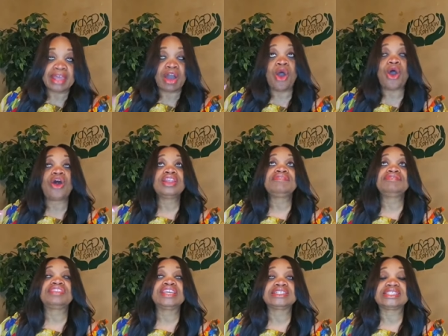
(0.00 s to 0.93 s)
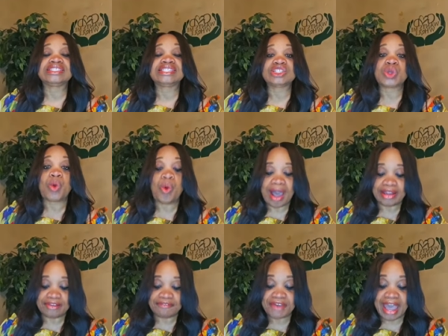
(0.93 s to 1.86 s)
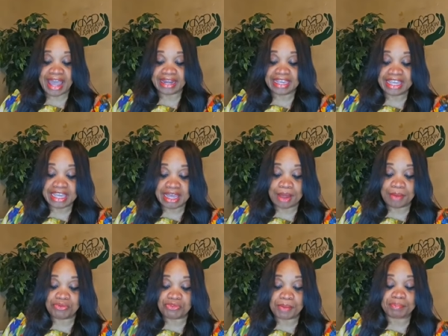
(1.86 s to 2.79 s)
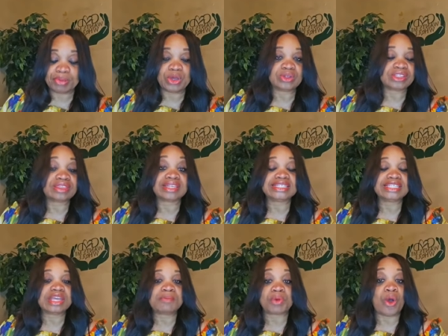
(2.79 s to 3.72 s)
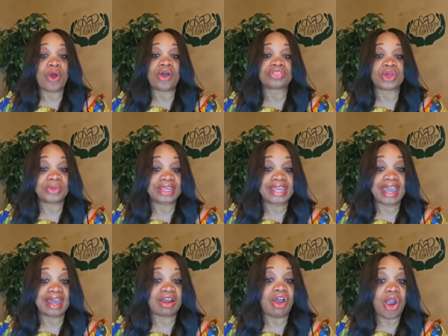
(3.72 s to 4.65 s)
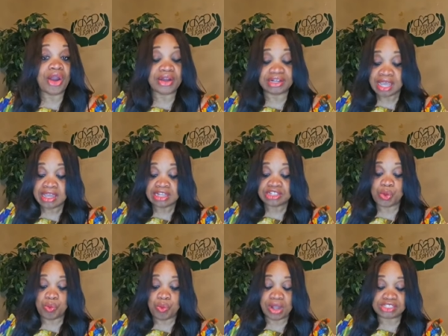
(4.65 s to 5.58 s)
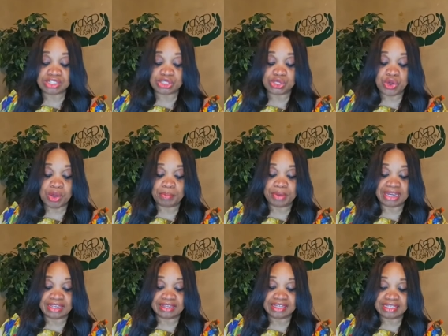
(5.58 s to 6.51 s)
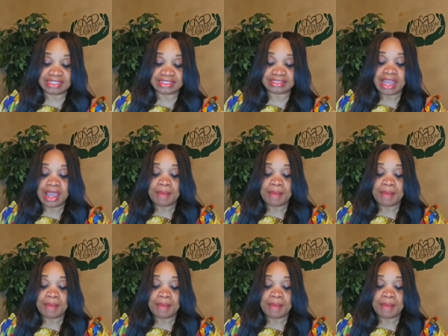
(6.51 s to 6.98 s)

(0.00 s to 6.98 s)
all of this disqualified him from building the temple although he had a heart to want to do it but he couldn't